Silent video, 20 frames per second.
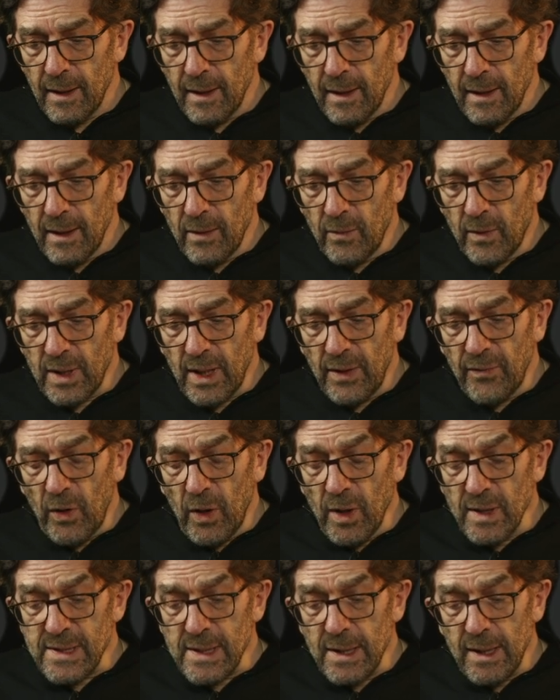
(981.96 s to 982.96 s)
What I've
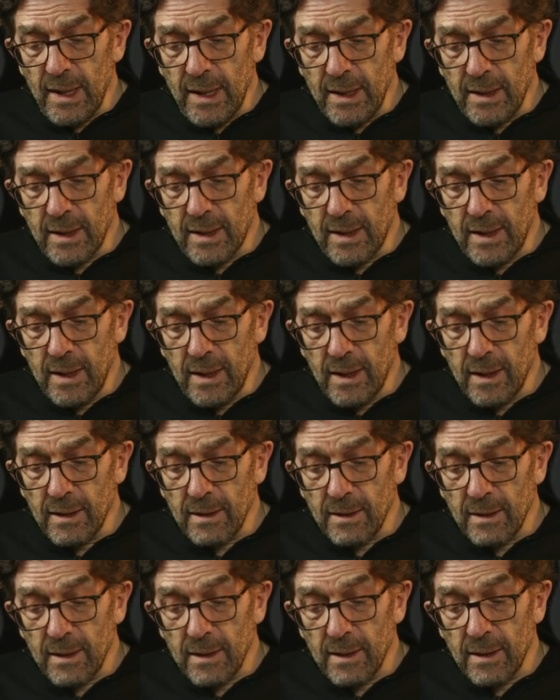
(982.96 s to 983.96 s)
also added here,
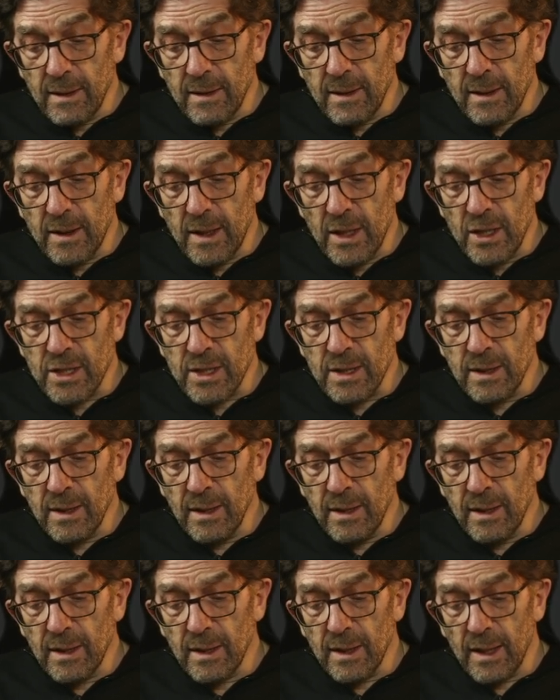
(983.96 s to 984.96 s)
an
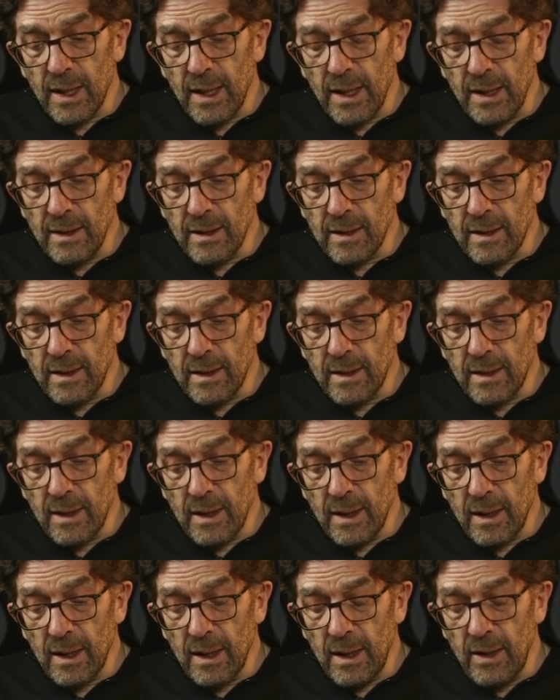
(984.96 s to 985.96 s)
additional
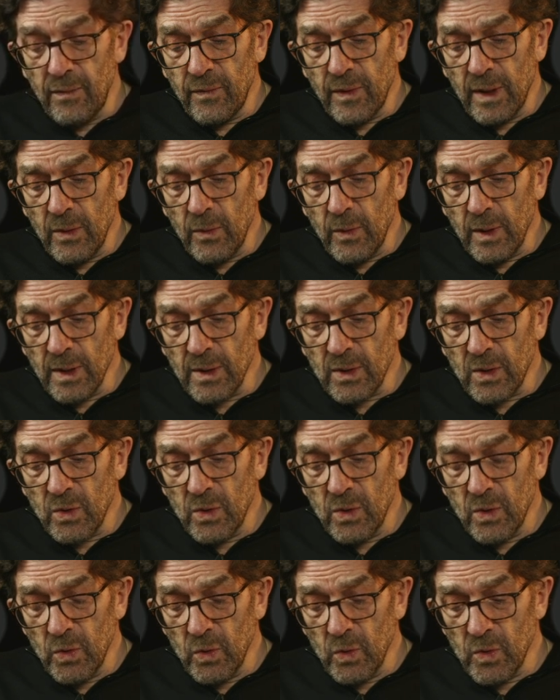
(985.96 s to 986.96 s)
entity, if I want to
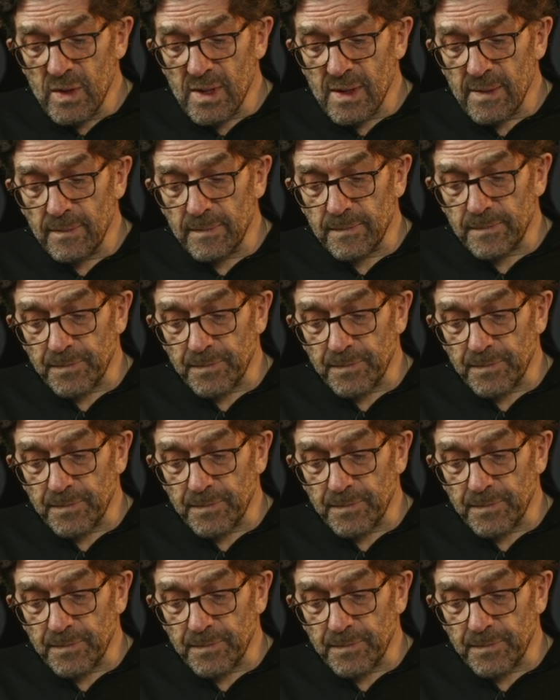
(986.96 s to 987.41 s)
use,